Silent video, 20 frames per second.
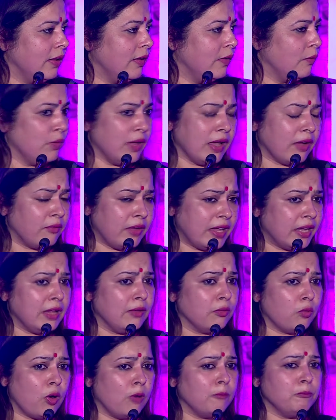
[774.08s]
We are very
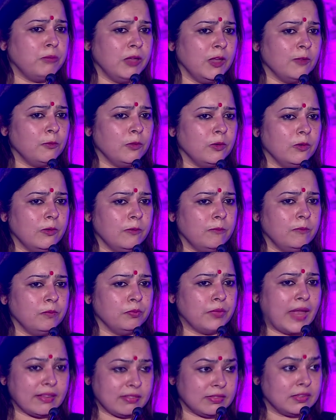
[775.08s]
warm people.
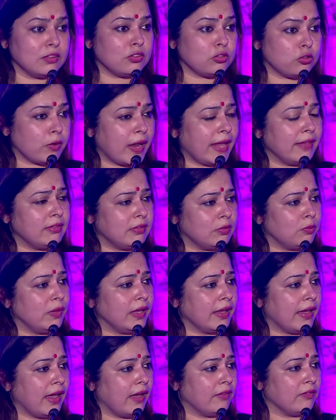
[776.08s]
That's the strength we
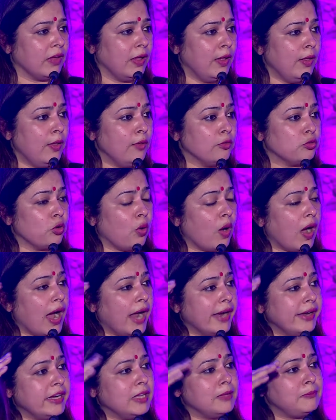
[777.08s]
have. So,
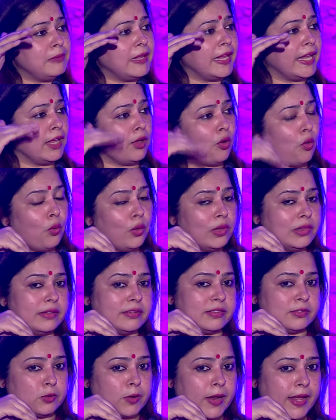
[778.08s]
underplaying all the
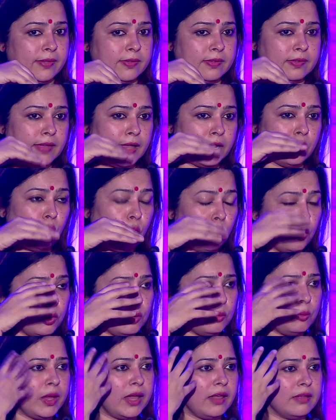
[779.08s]
strength and
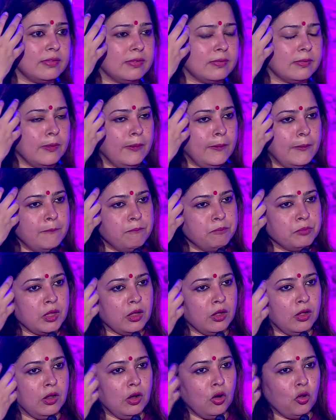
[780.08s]
always
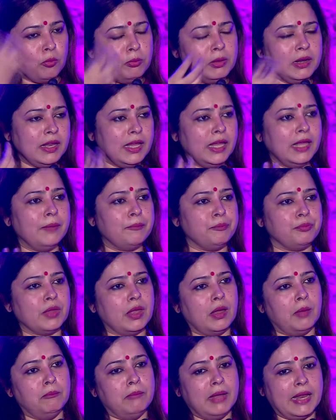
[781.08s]
globally
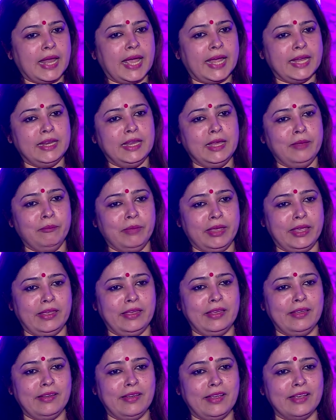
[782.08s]
maligning
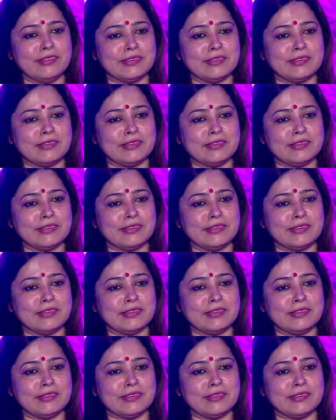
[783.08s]
me is